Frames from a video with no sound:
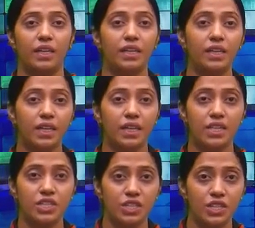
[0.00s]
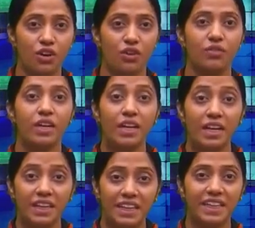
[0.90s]
integration of
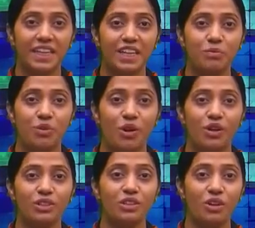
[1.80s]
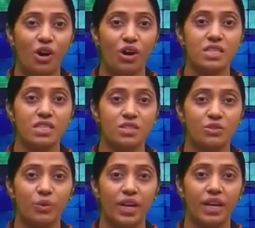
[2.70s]
dt upon cos
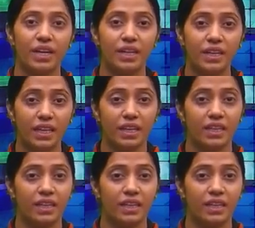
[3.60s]
square t.